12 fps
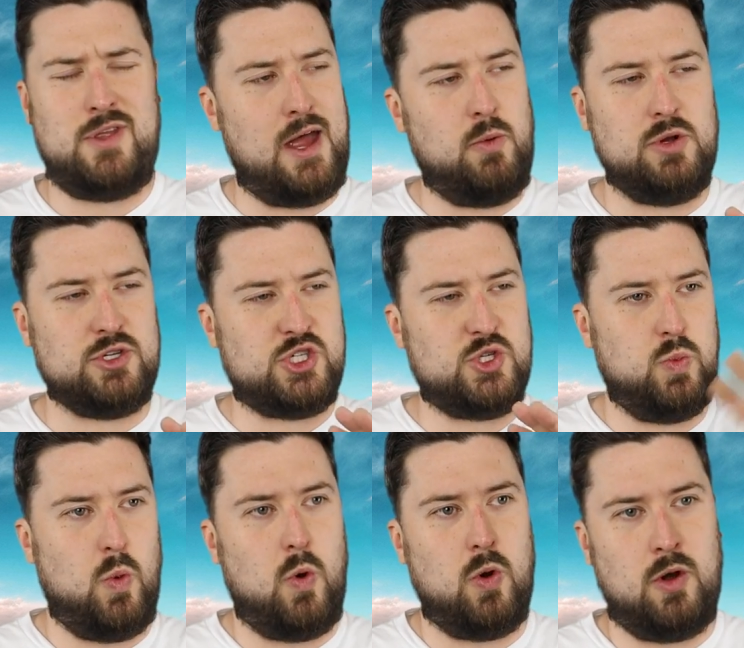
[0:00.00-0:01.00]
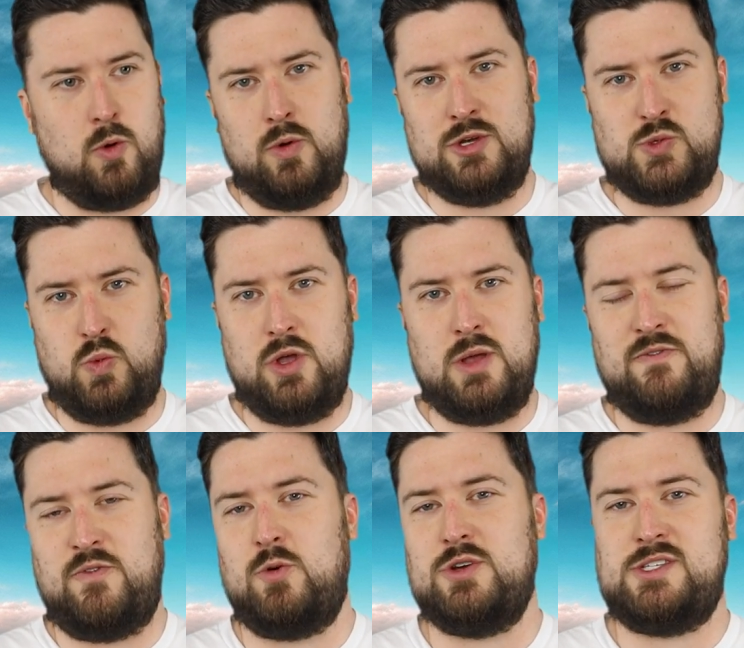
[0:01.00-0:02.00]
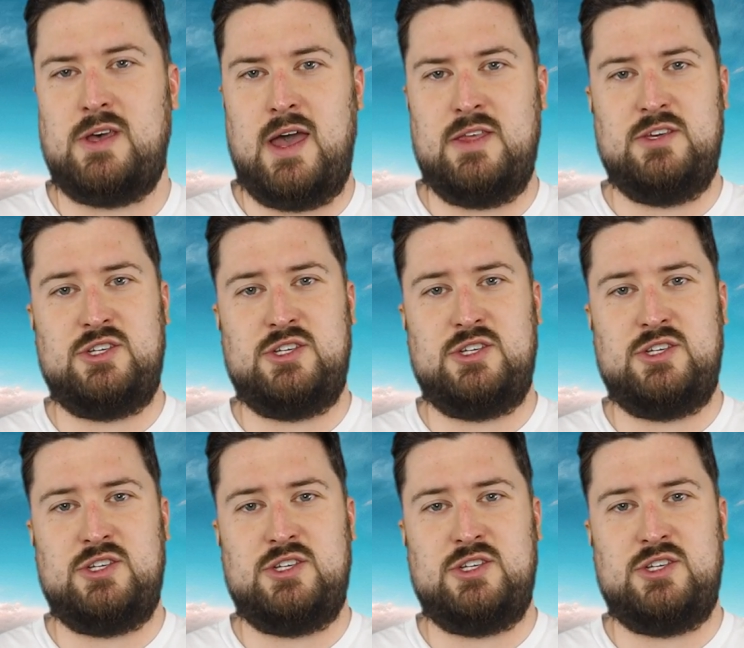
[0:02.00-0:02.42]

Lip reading: that I would have swore was William Forsythe